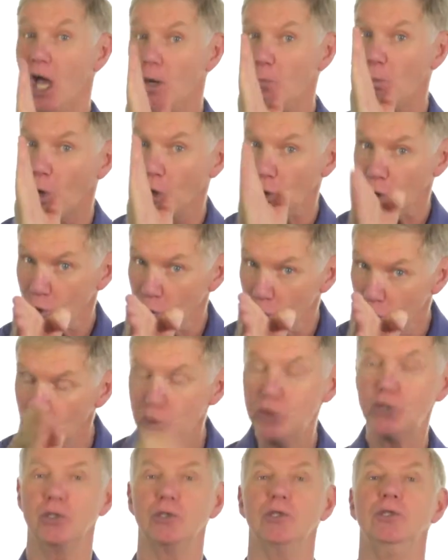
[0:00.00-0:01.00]
and what
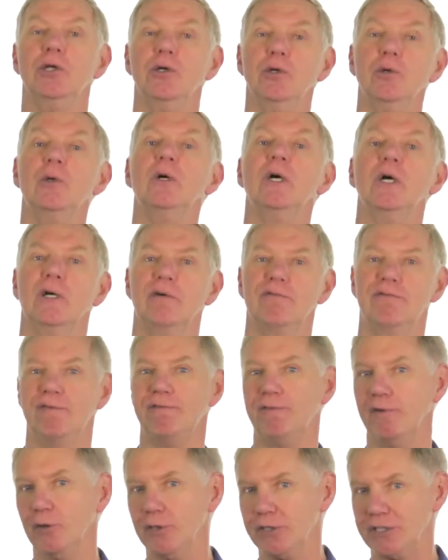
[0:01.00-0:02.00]
you should do for
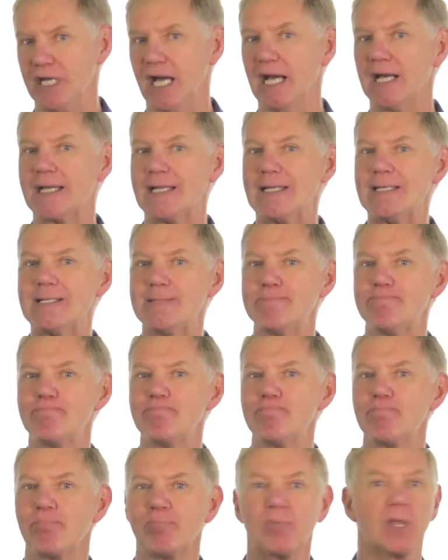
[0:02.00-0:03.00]
first aid.
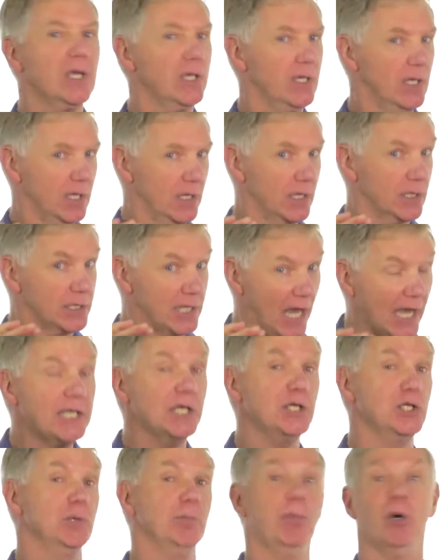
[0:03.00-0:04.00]

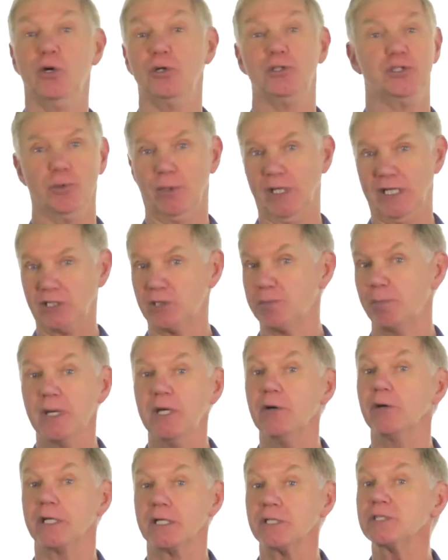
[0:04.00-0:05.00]
Taking your bird to an
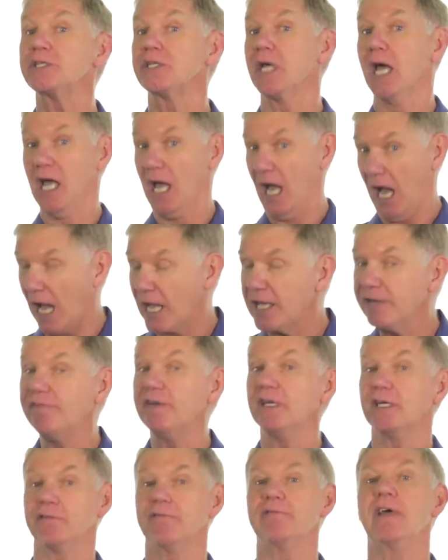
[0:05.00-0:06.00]
experienced
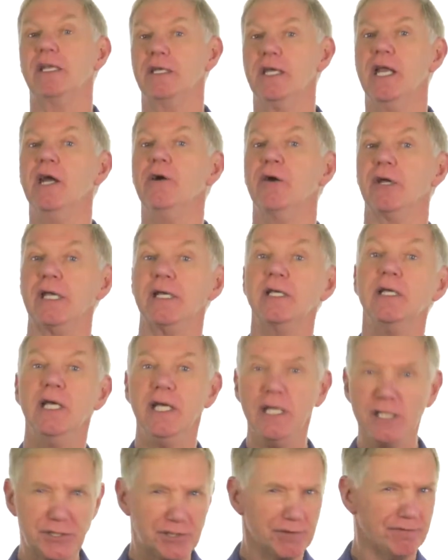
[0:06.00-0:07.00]
avian veterinarian
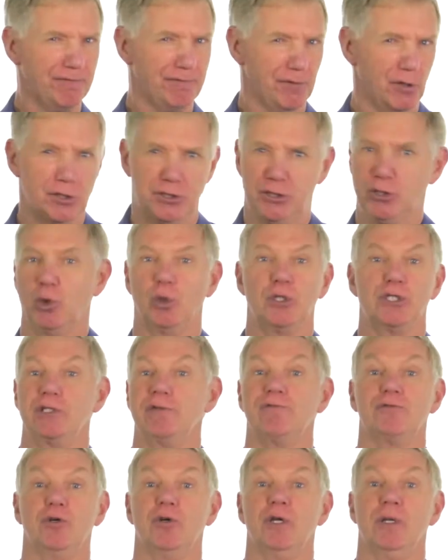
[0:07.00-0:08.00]
is the first choice
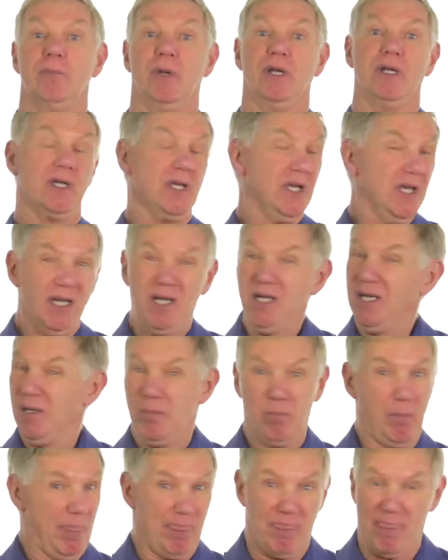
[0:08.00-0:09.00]
of treatment,
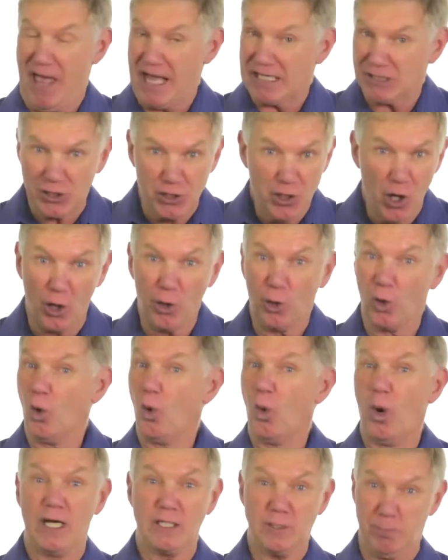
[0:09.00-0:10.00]
but that's not
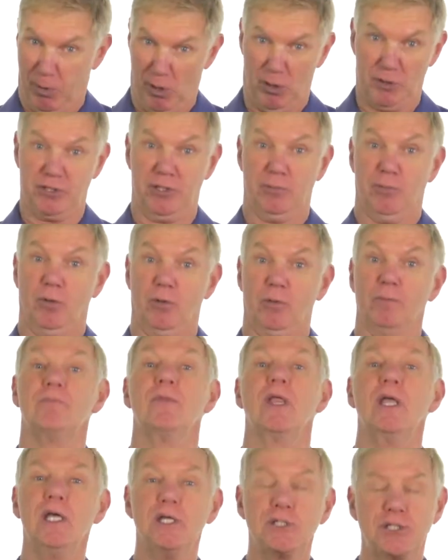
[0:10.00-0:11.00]
always possible.
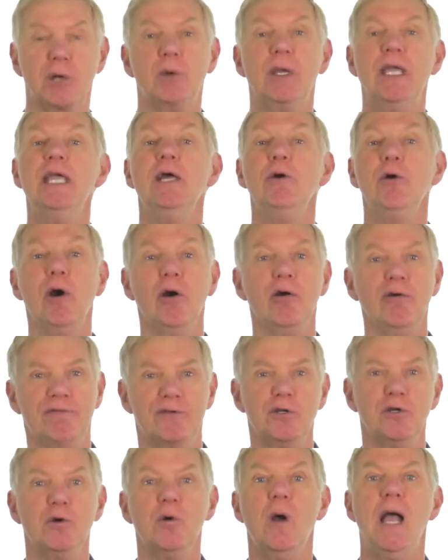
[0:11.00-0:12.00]
So here are a
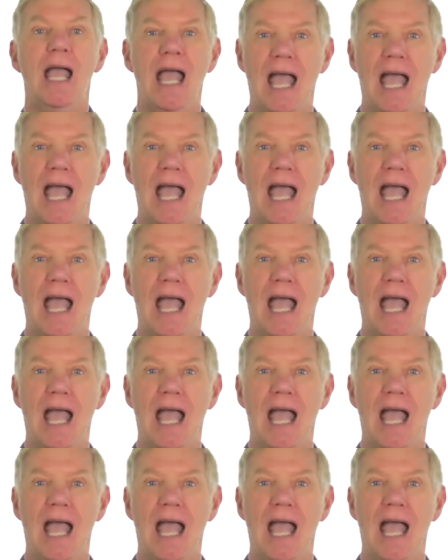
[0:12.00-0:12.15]
few